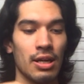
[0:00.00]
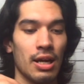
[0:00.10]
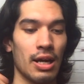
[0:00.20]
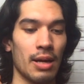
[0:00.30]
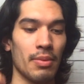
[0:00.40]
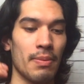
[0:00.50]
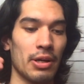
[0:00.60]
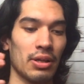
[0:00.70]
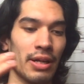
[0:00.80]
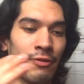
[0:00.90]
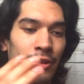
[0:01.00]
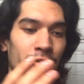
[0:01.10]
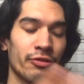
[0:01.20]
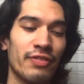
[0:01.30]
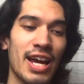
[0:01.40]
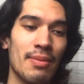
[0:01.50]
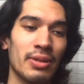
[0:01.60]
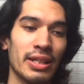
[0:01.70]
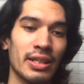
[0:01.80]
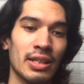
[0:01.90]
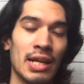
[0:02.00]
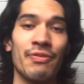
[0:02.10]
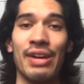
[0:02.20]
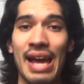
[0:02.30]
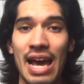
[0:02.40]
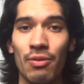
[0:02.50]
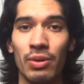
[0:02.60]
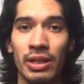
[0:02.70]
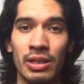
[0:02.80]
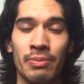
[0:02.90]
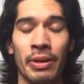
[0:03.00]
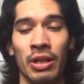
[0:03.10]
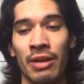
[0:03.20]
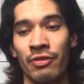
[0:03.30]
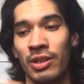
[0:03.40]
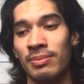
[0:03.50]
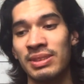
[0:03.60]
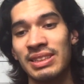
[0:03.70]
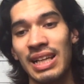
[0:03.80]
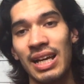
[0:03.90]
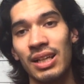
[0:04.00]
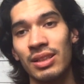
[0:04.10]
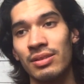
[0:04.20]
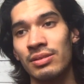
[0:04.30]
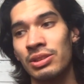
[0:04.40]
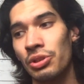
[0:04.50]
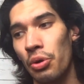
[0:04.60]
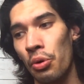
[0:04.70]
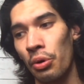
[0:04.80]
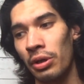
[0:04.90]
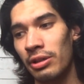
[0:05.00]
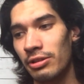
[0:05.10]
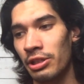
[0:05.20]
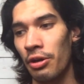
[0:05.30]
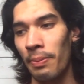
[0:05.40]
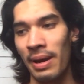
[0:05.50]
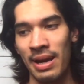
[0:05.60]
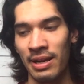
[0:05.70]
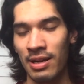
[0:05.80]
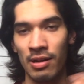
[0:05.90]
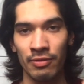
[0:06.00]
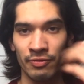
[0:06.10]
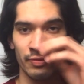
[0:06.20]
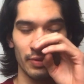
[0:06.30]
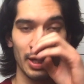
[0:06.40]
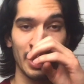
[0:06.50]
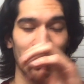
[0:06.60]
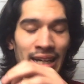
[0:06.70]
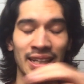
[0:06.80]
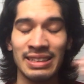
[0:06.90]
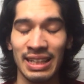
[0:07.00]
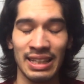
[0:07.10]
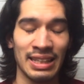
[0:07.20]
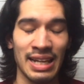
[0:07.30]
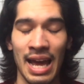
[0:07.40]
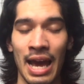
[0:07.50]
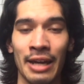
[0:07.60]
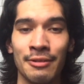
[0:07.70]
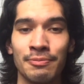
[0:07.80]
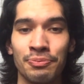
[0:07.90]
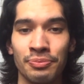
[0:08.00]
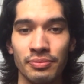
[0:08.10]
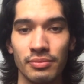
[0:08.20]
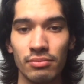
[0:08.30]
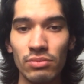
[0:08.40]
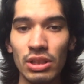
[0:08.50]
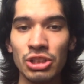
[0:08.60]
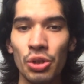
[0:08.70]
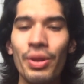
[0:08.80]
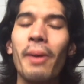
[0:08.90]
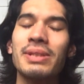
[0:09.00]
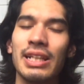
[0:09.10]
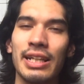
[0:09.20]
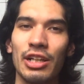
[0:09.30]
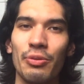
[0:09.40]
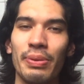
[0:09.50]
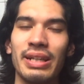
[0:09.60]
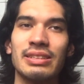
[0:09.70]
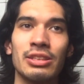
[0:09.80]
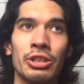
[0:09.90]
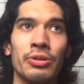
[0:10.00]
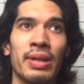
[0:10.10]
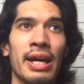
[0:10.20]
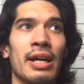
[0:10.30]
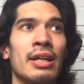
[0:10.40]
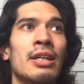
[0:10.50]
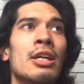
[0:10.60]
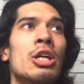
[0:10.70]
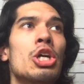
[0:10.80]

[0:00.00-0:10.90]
a better life for their family, if they had one, a better life for themselves, or, paying off any kind of debt that they had. So that was a little bit new there.